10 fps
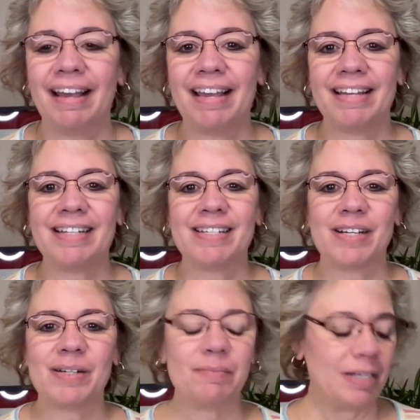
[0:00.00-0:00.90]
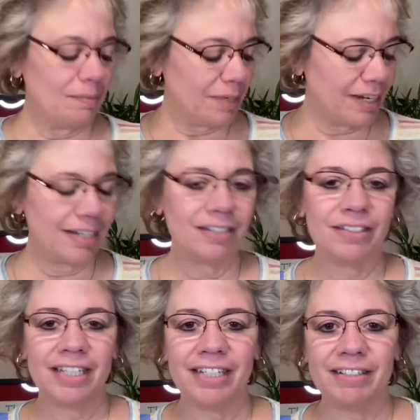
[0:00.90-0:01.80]
And you kind of
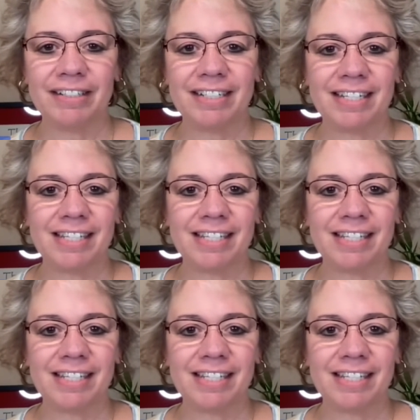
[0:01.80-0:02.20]
look here